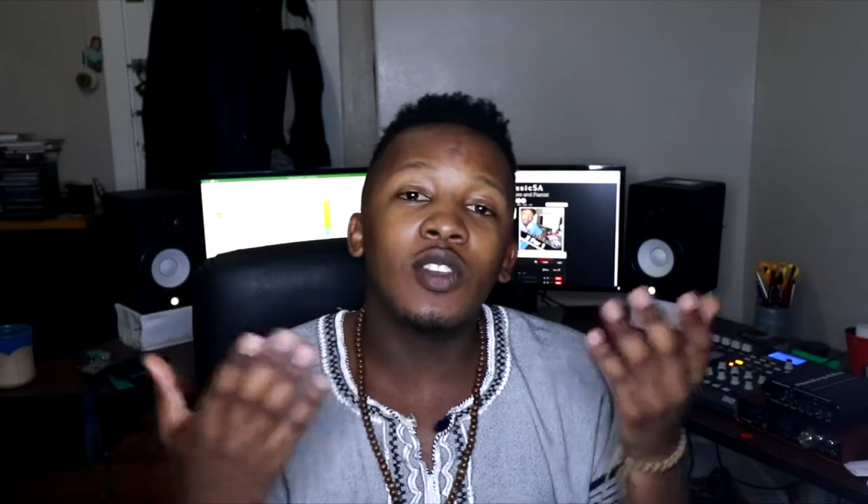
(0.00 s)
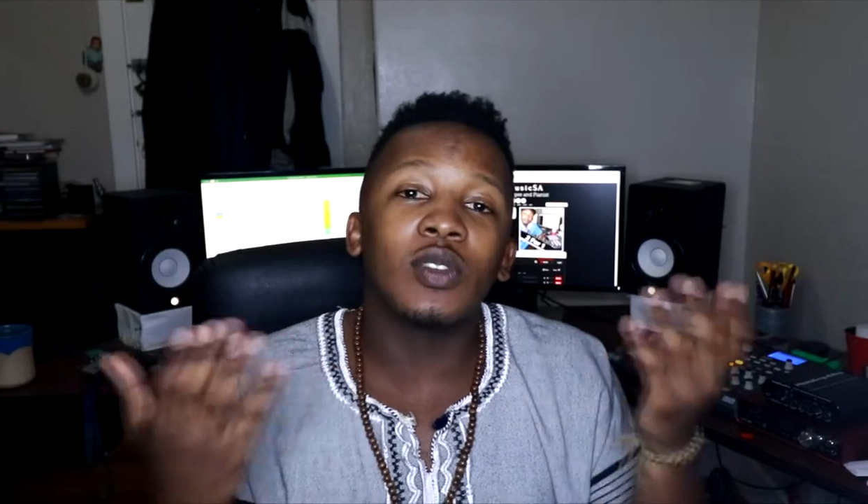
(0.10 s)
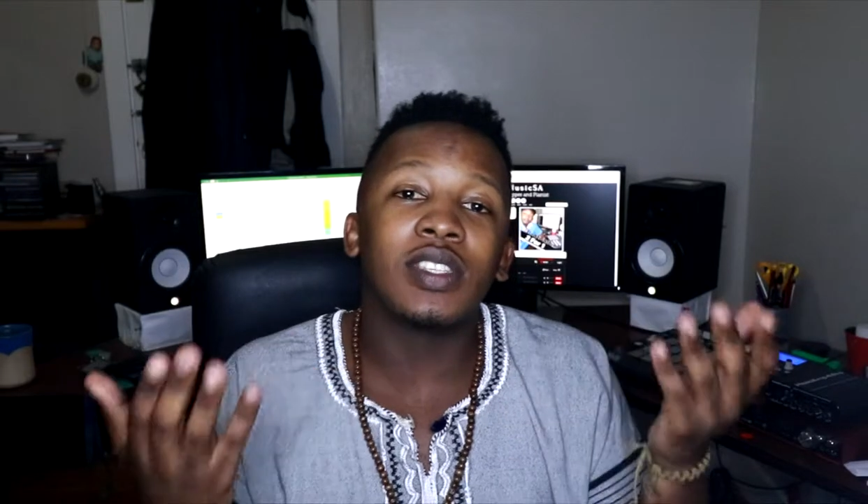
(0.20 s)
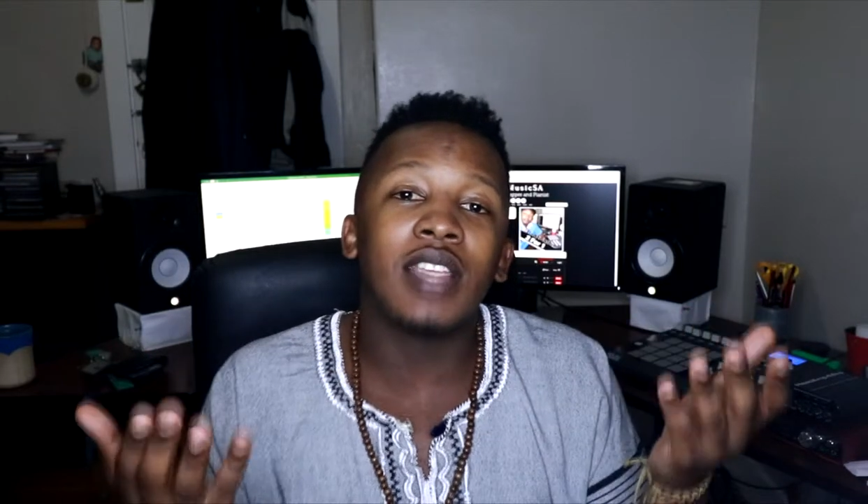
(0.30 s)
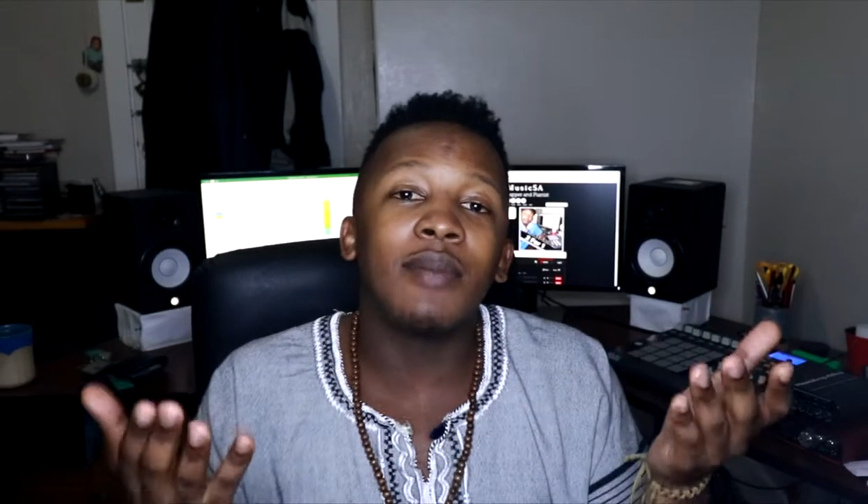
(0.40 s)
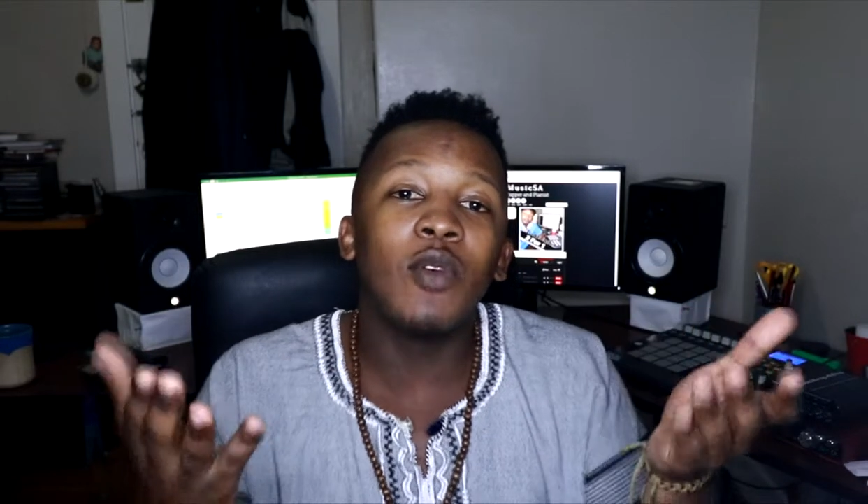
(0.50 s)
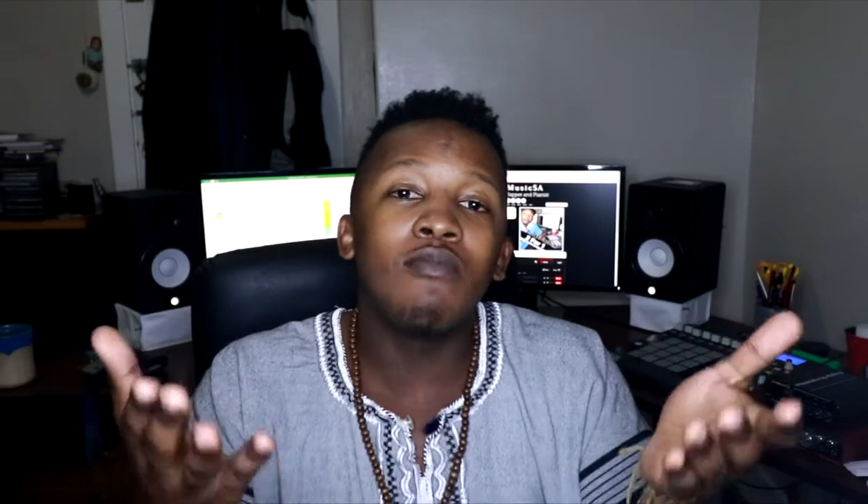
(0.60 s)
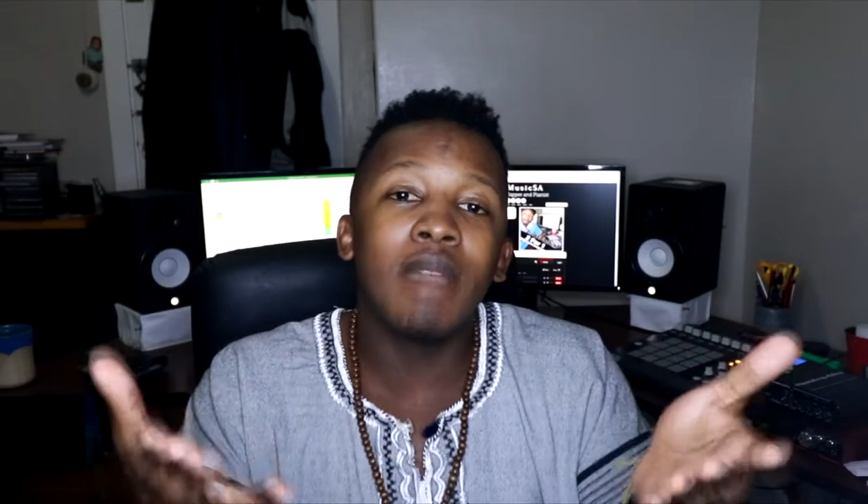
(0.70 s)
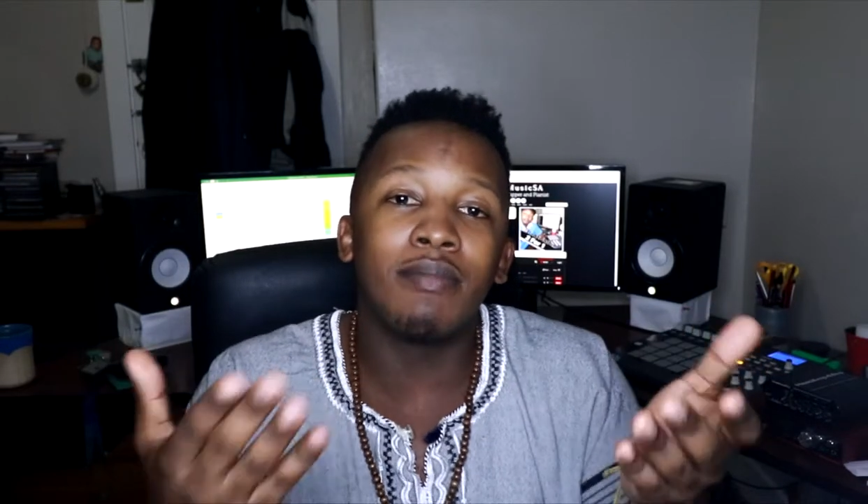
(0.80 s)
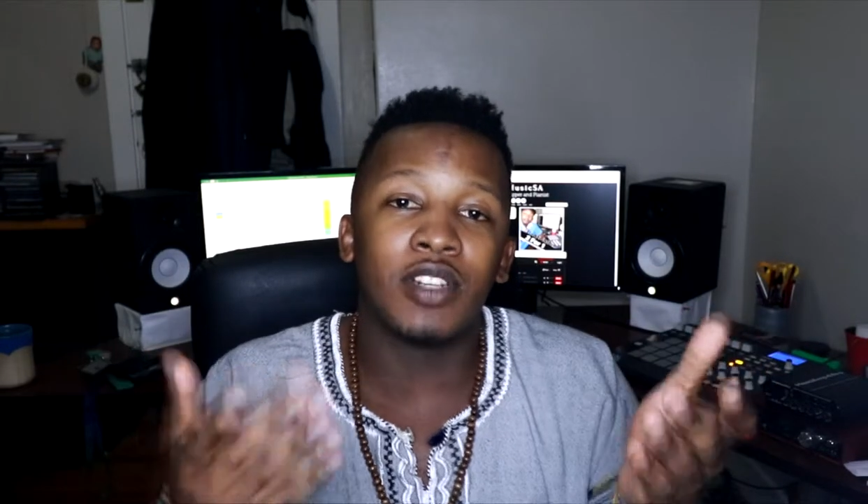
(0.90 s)
your SAMRO
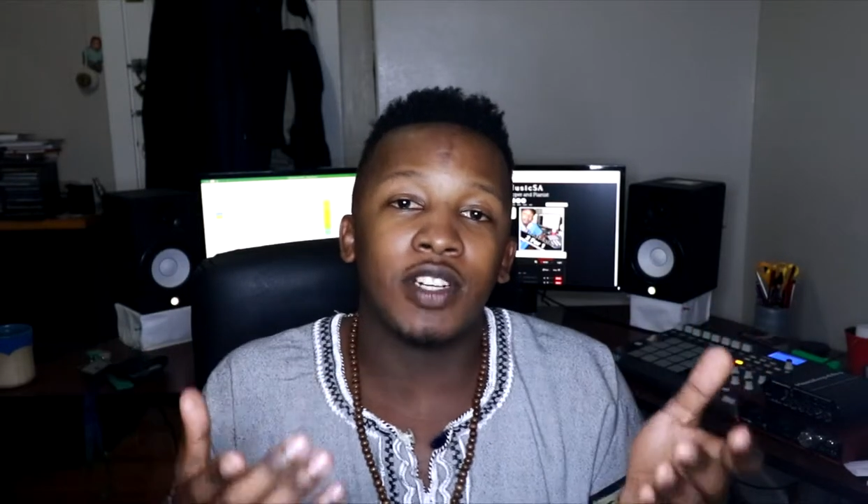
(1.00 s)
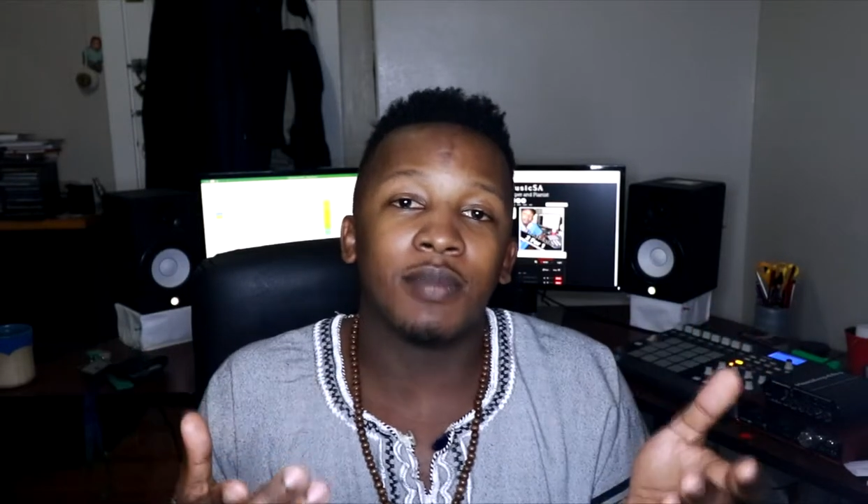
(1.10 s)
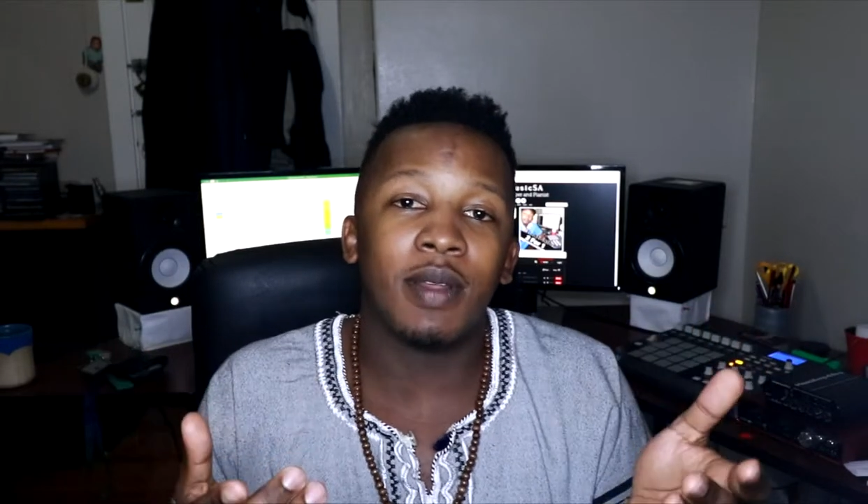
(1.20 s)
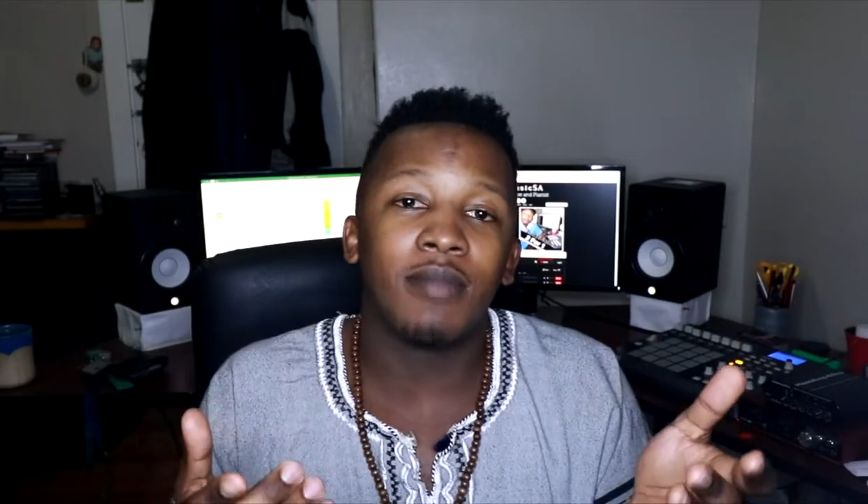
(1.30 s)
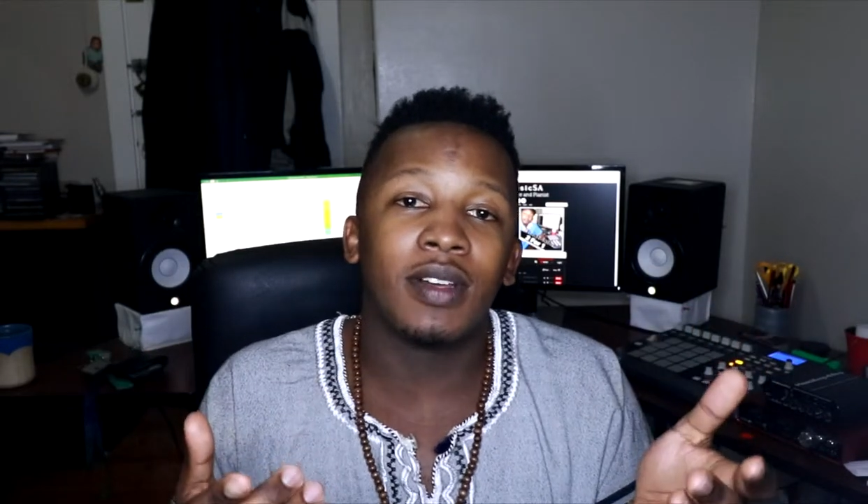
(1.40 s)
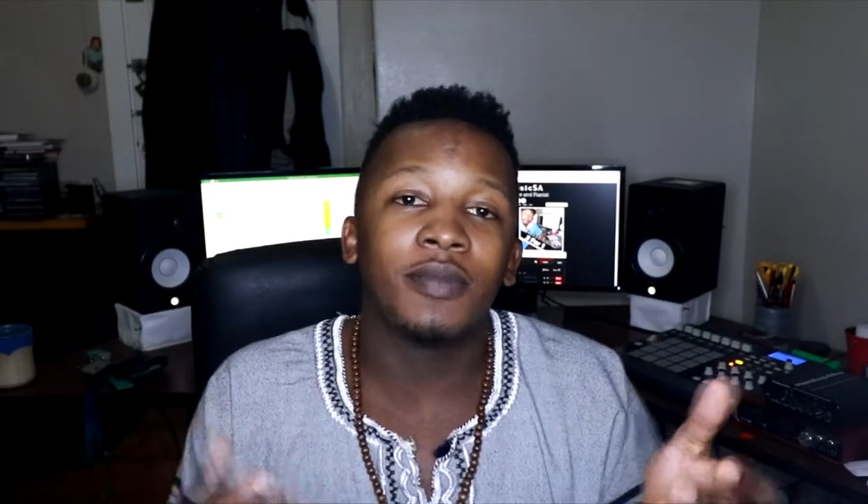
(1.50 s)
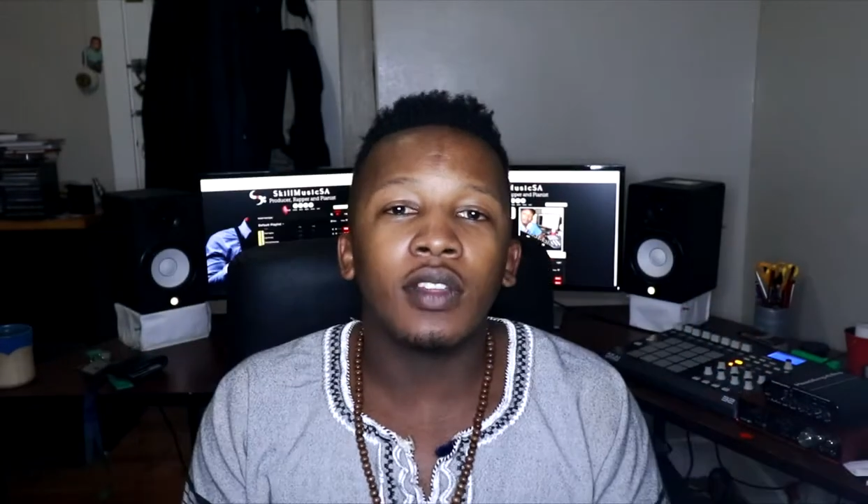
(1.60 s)
membership number.